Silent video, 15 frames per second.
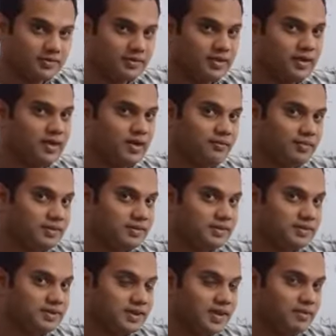They are having
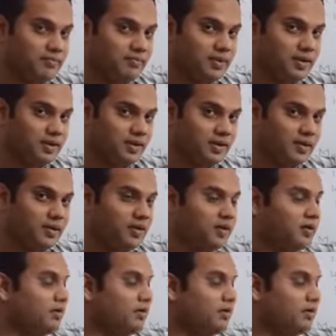same mean.